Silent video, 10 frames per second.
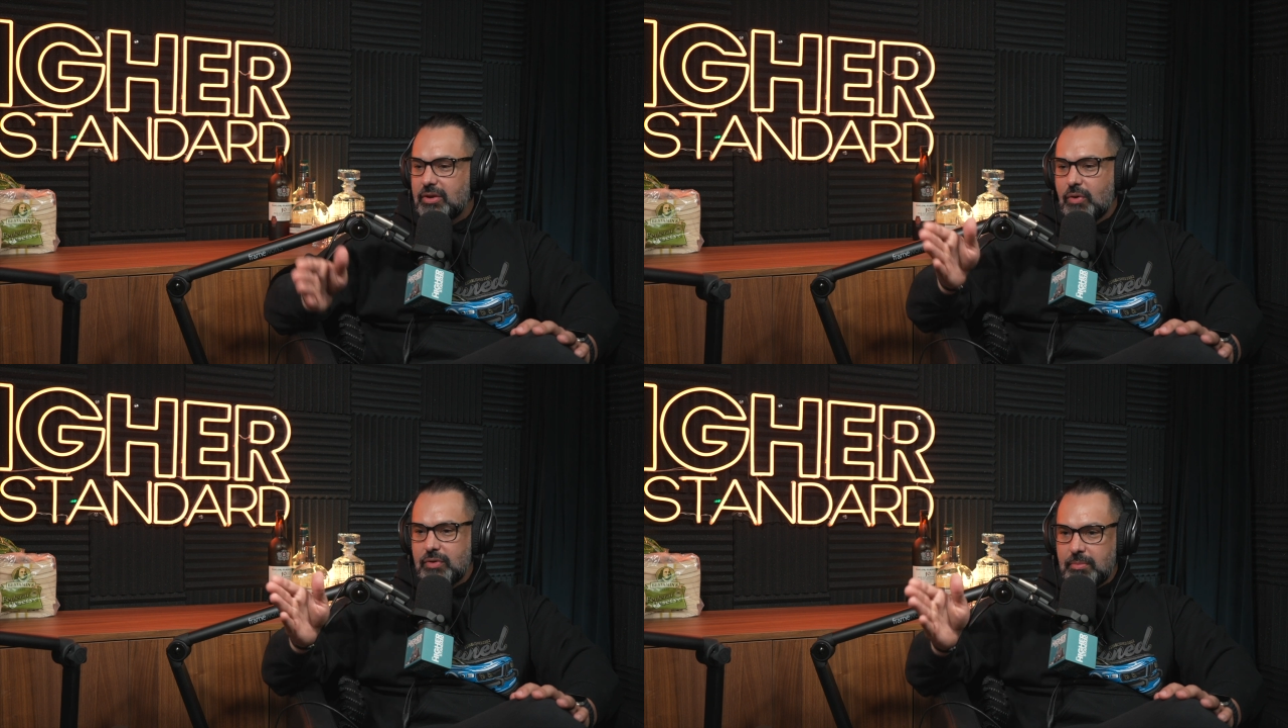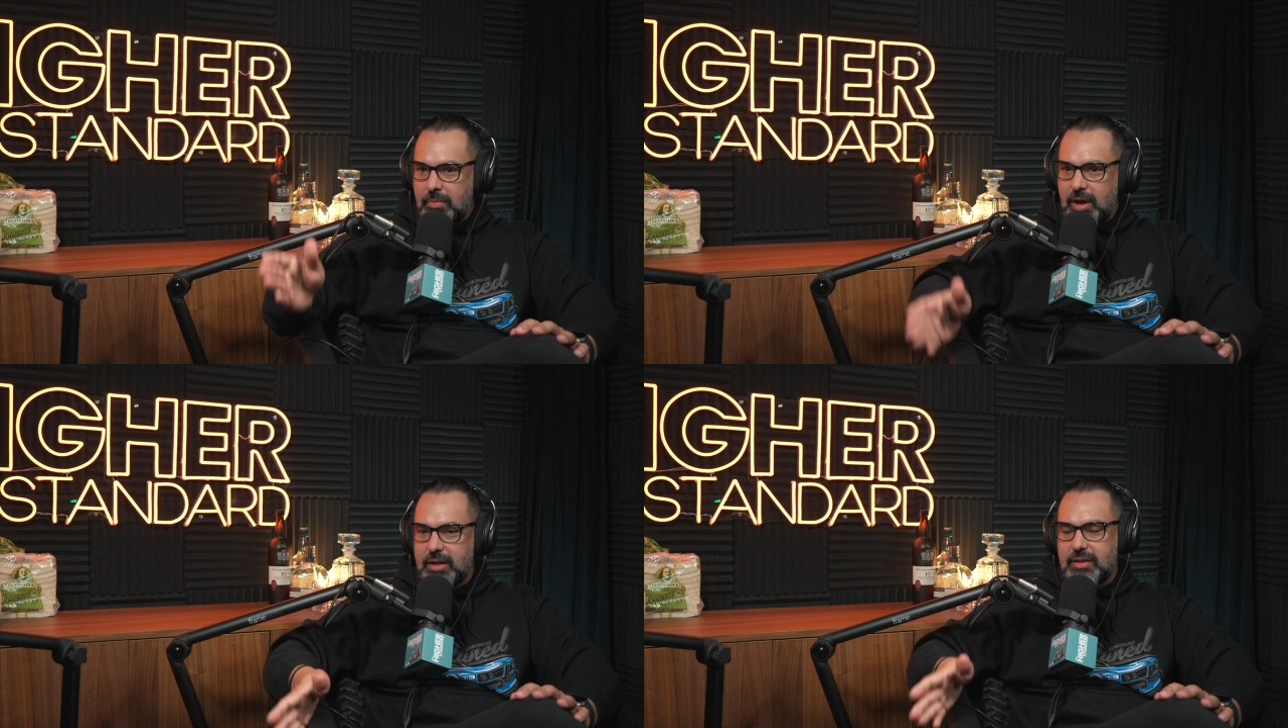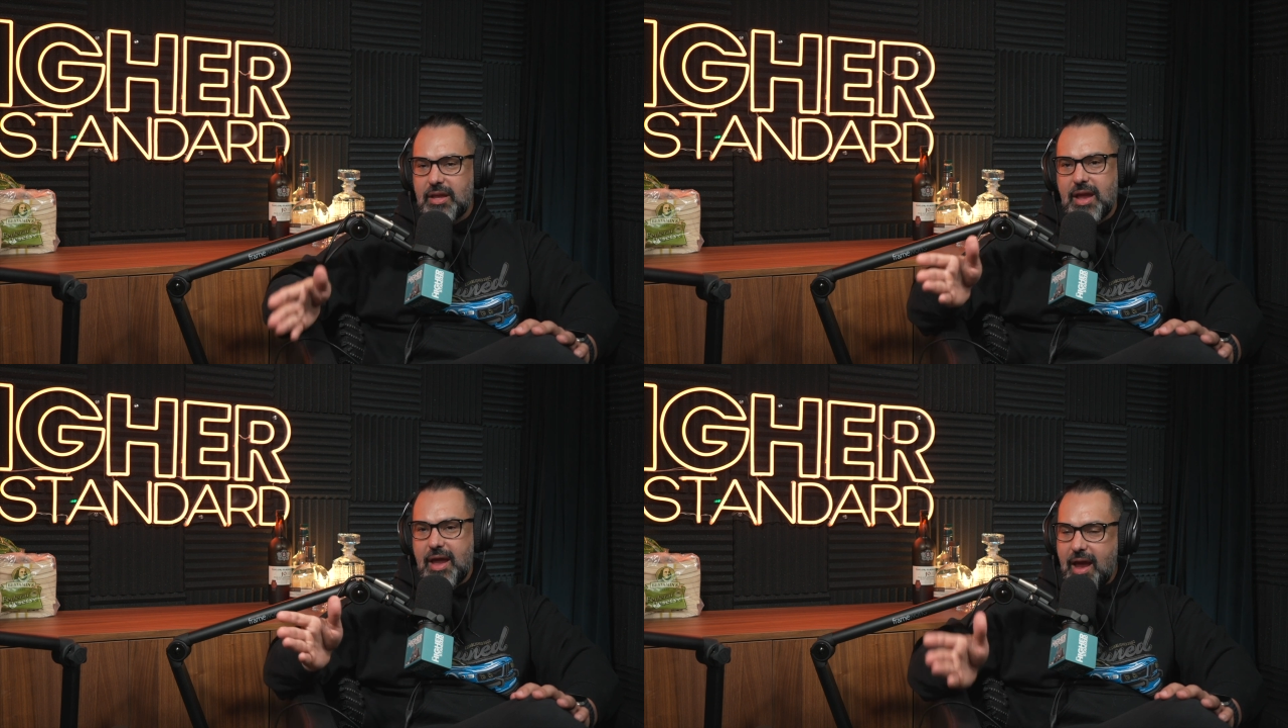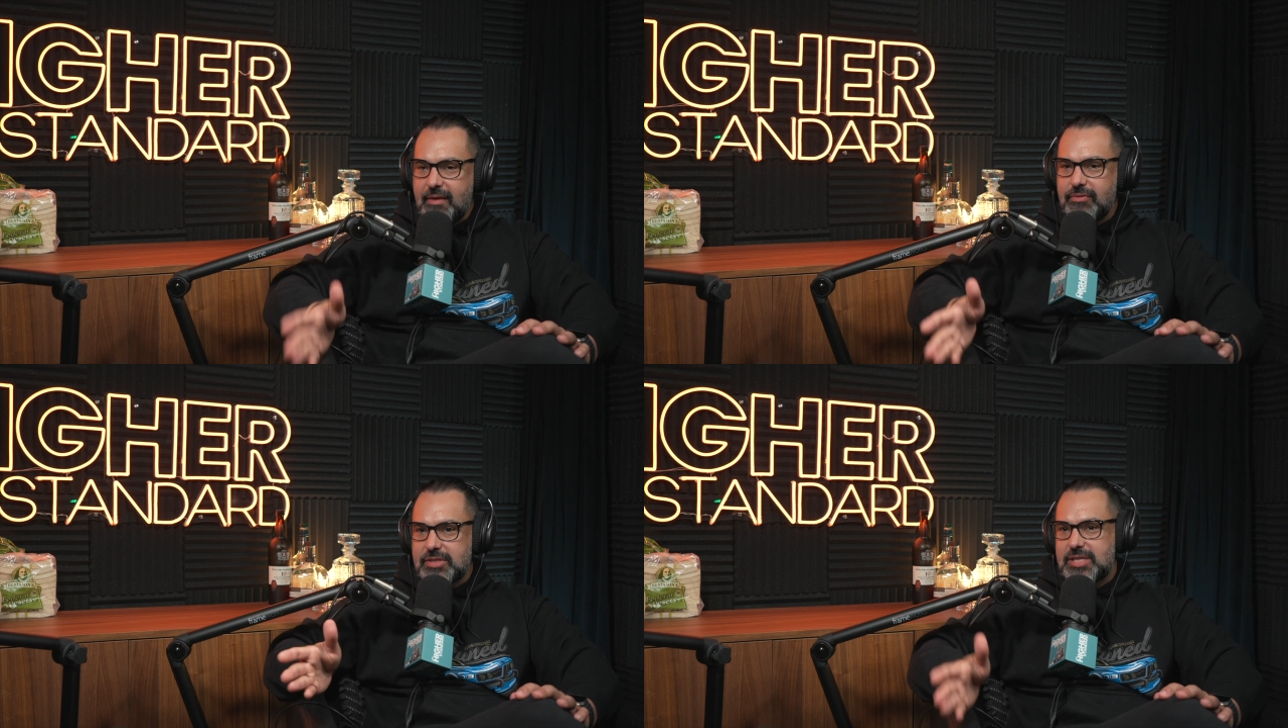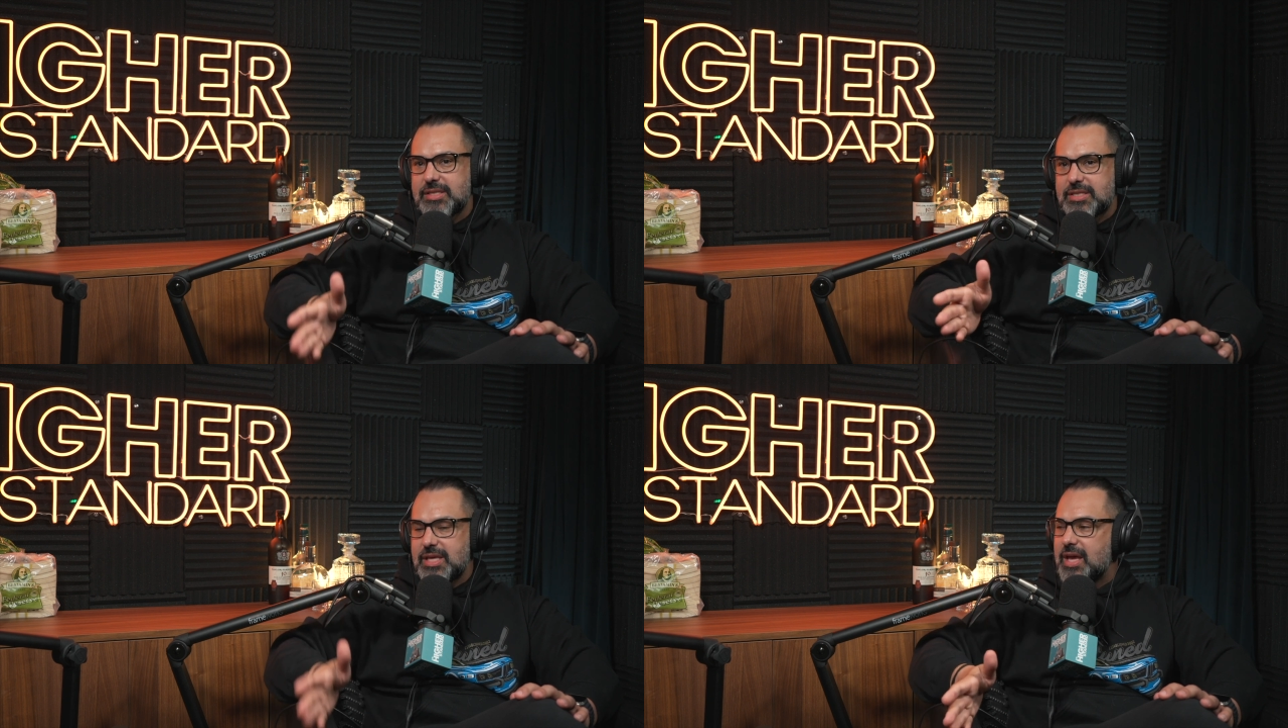over month ever
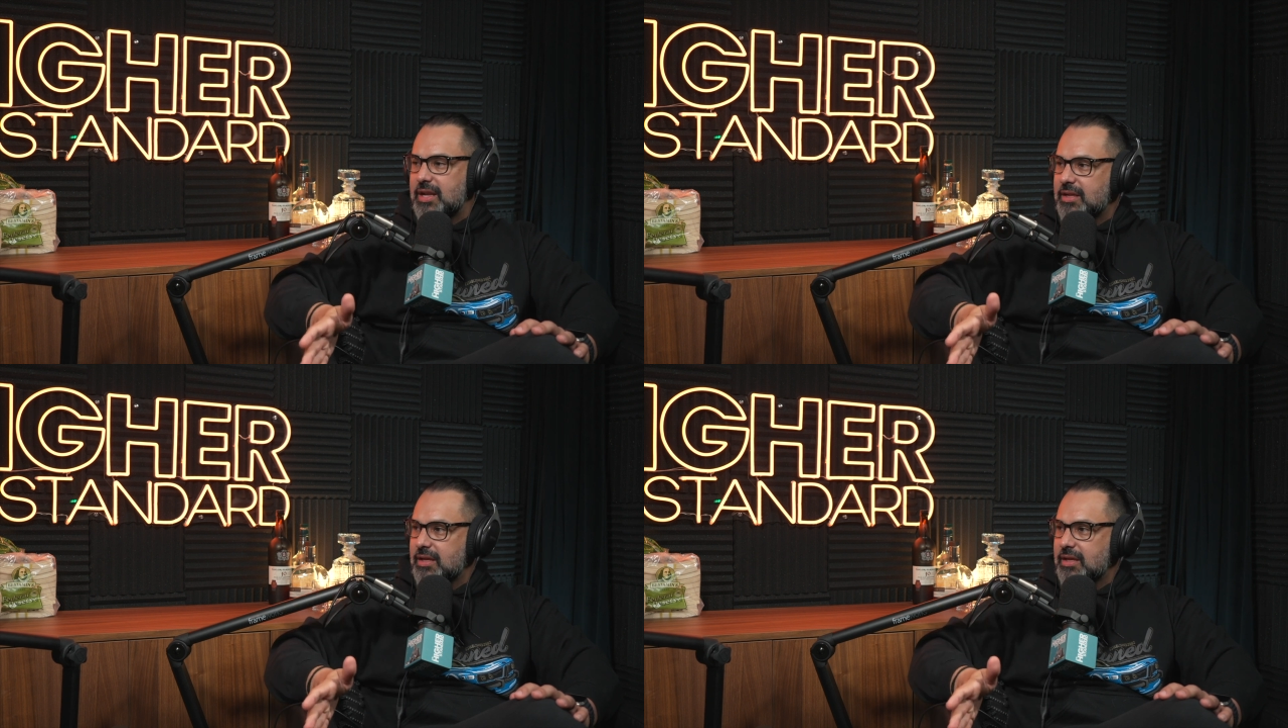since then.